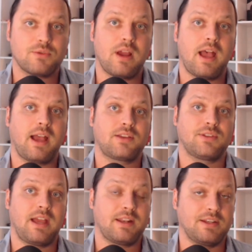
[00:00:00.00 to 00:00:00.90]
or
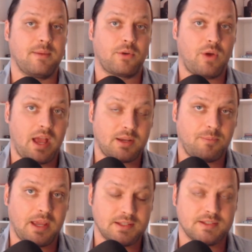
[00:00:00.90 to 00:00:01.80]
actually had a Democratic
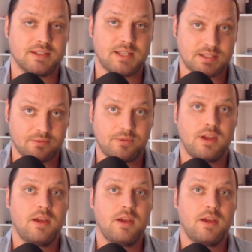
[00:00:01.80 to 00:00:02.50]
base in the sense of